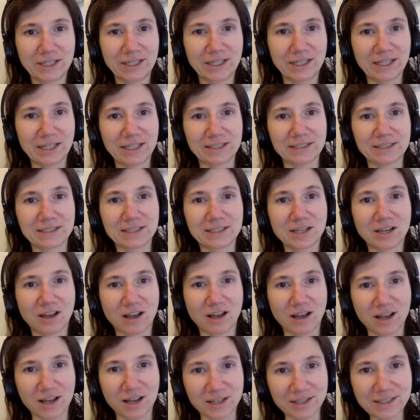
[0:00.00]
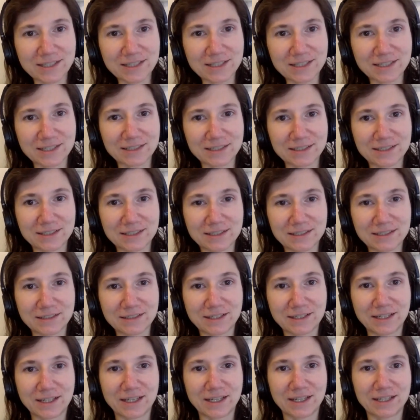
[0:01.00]
It is constant.
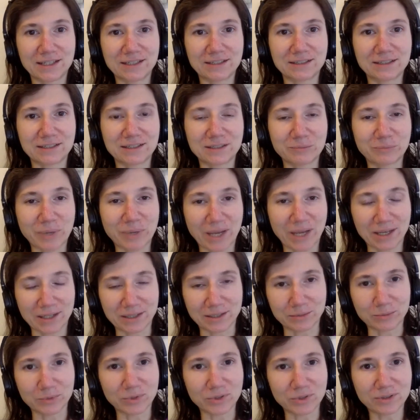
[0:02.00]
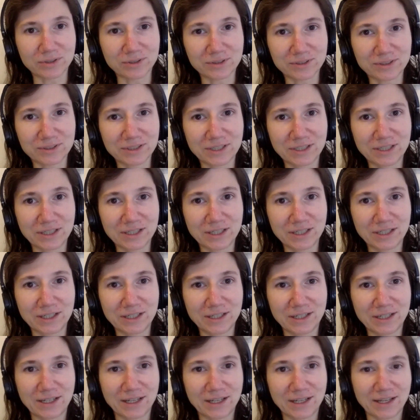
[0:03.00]
It is dependable.
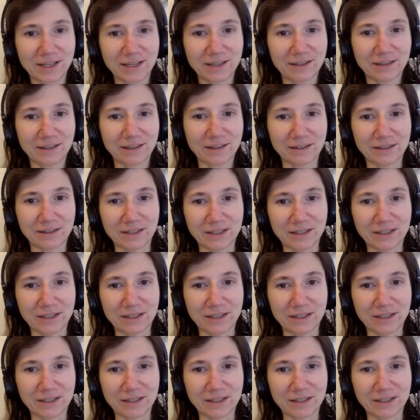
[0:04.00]
And